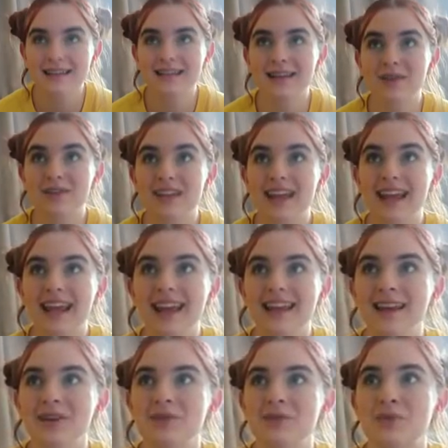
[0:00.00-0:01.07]
That was
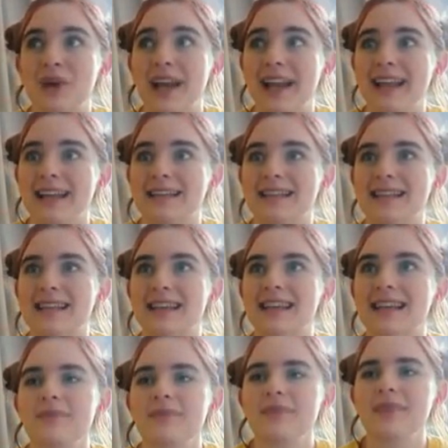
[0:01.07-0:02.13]
well
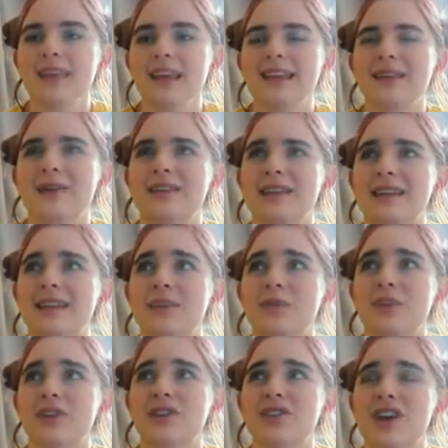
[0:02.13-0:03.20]
easy. And though I did hit him
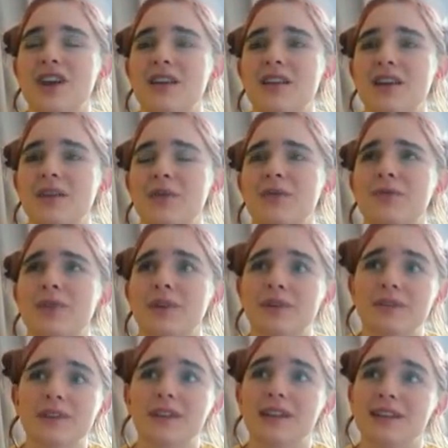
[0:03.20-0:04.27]
with the chair like
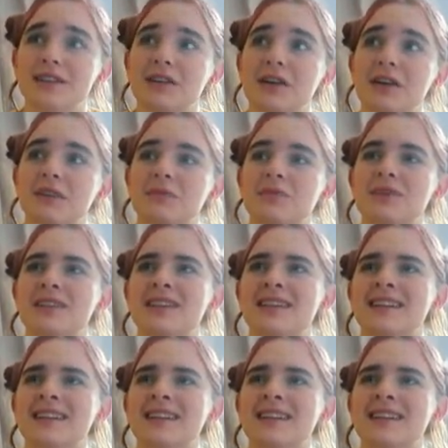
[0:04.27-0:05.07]
15 times.